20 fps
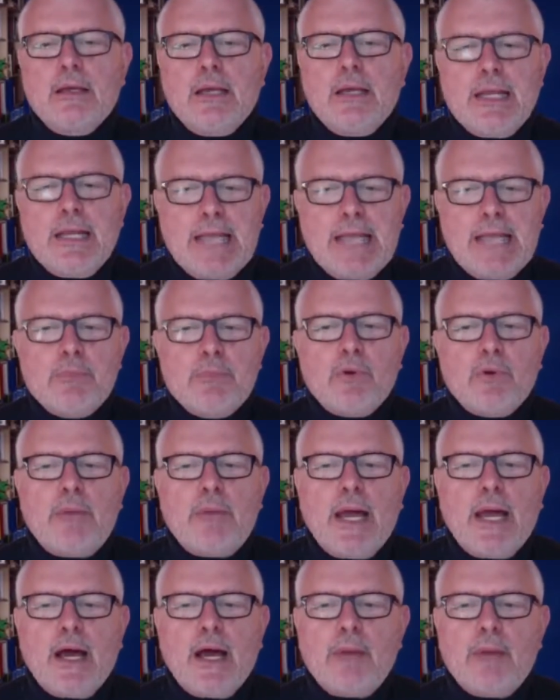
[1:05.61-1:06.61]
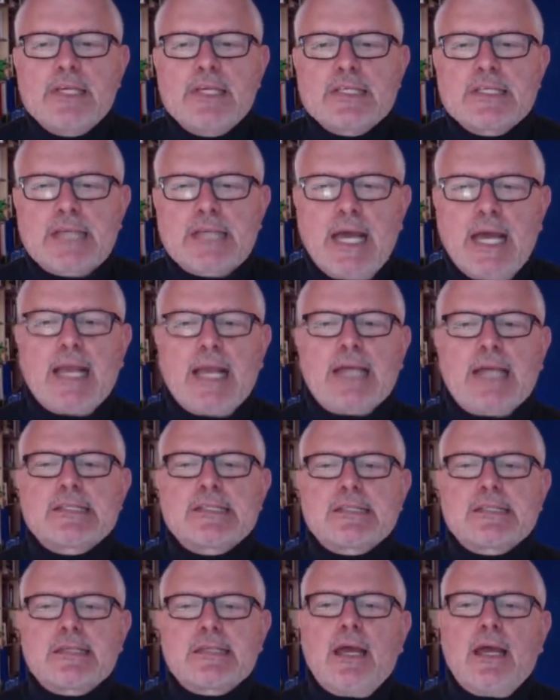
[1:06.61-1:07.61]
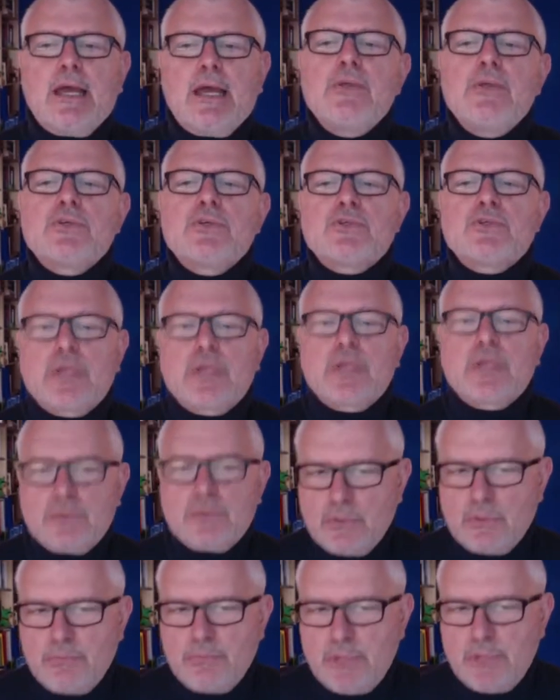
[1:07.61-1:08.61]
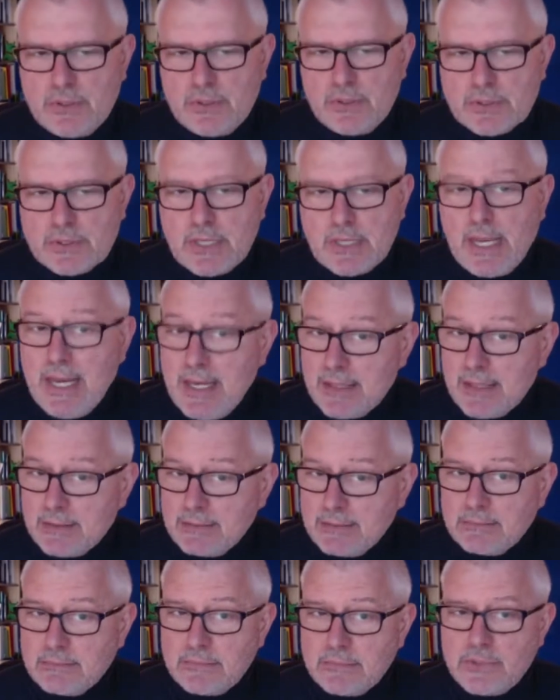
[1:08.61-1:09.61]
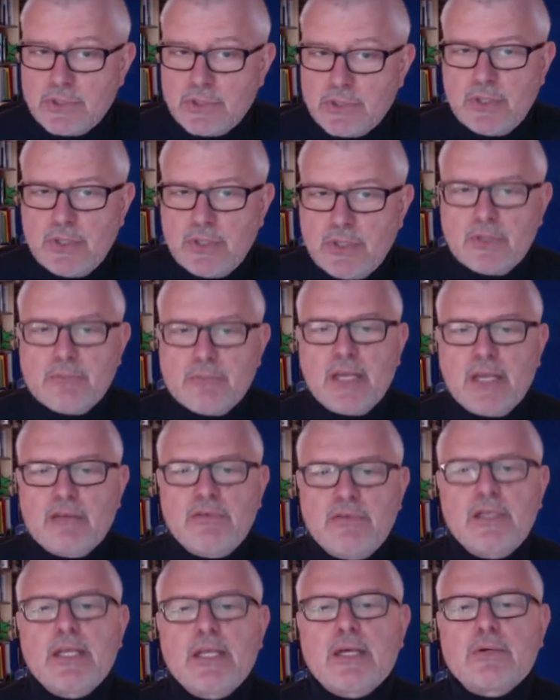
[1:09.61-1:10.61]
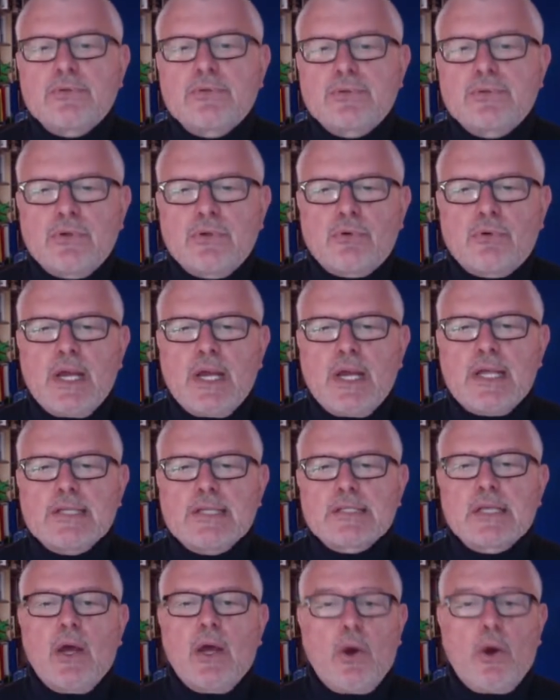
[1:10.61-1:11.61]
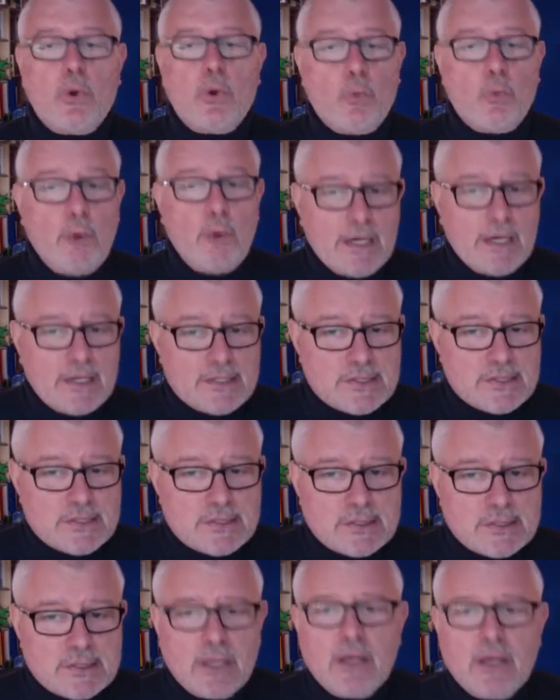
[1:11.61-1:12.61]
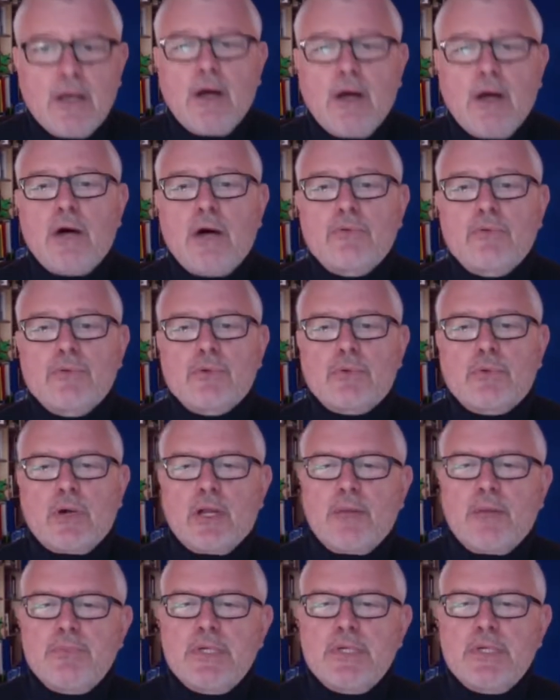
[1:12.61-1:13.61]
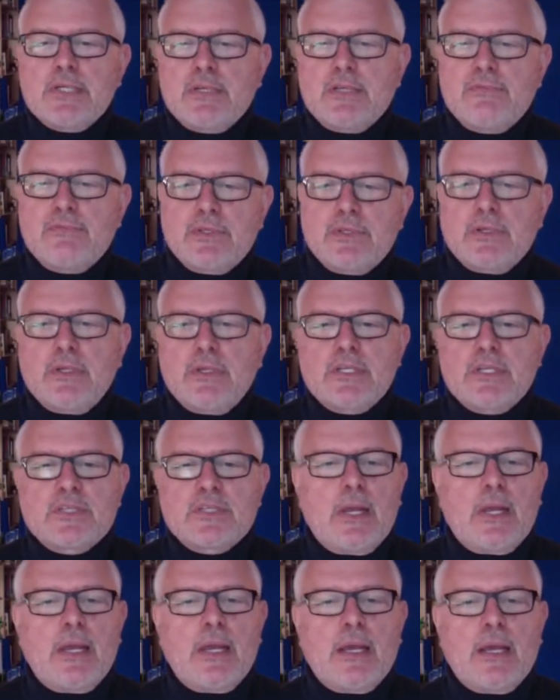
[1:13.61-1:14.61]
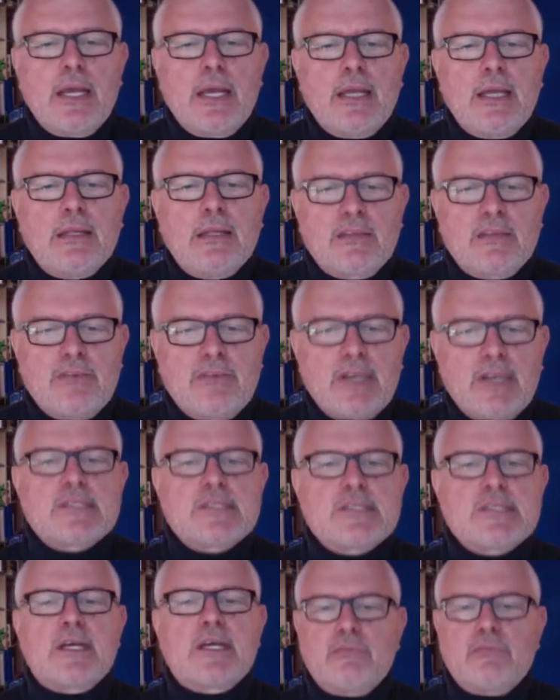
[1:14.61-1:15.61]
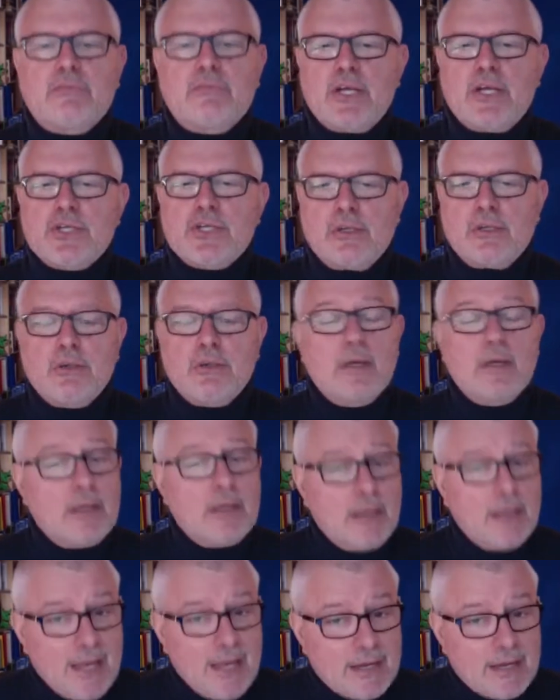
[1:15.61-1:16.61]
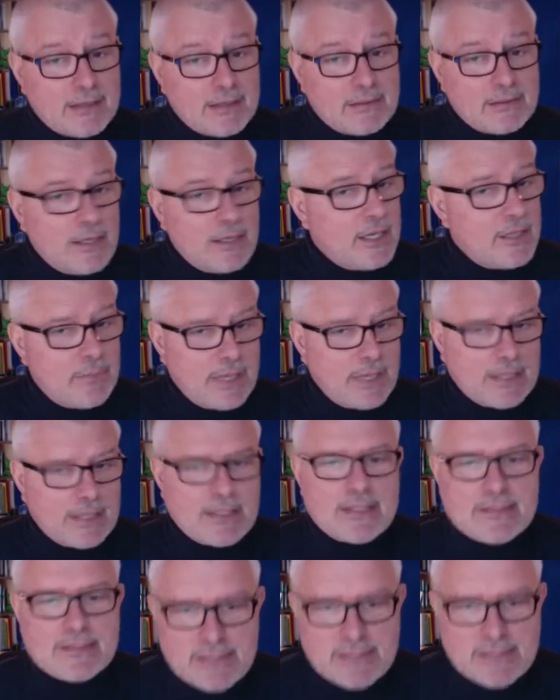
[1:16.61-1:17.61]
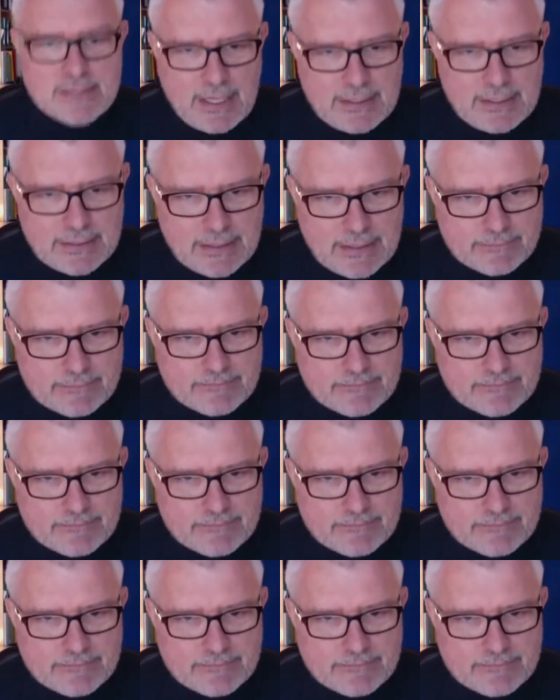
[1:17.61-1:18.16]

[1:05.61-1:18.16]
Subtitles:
Enabled by Optics highlights industry contributions and student-made videos to raise awareness of the role optics and photonics play in advancing innovation and impacting society.